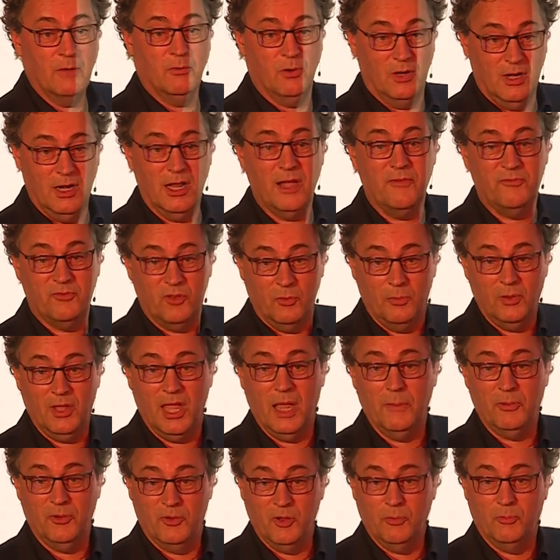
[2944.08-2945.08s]
would love to be
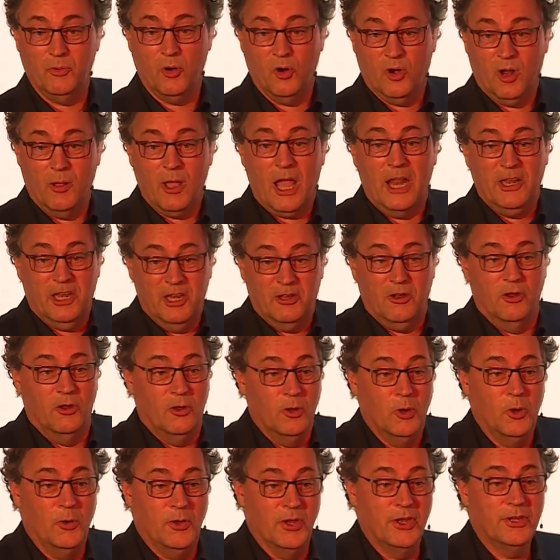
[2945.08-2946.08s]
able to program. I didn't
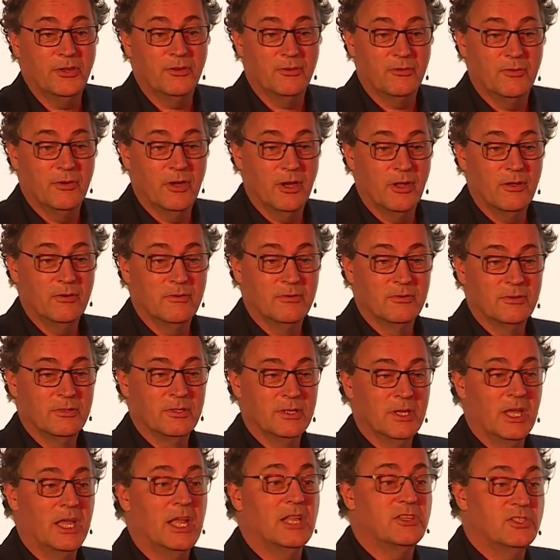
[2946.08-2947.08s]
learn it.
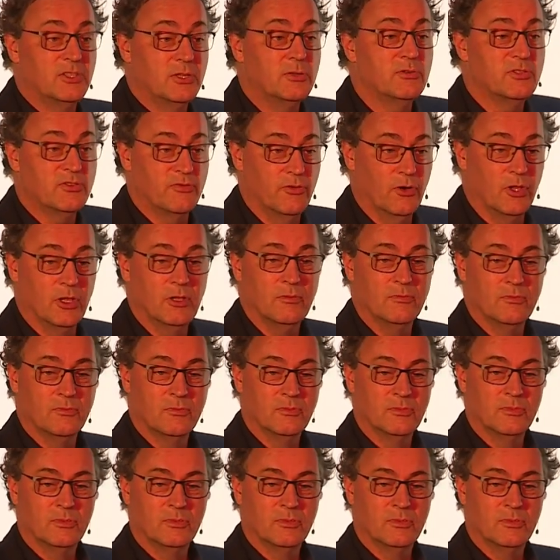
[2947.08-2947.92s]
It's useful.